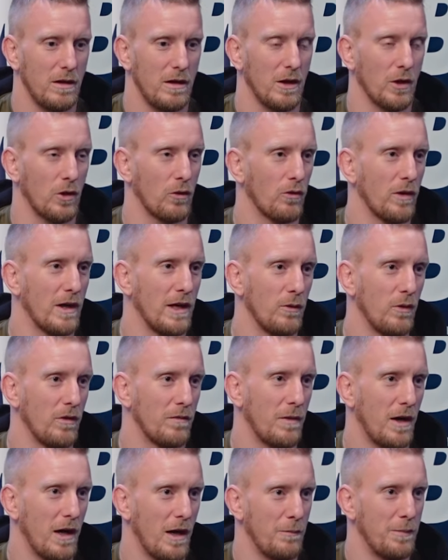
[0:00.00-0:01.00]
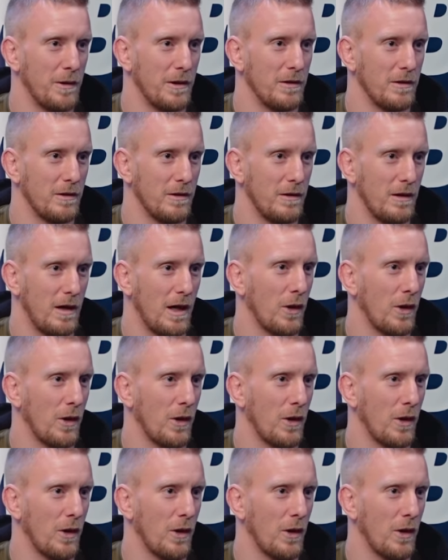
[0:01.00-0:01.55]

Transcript: agree with my opinion.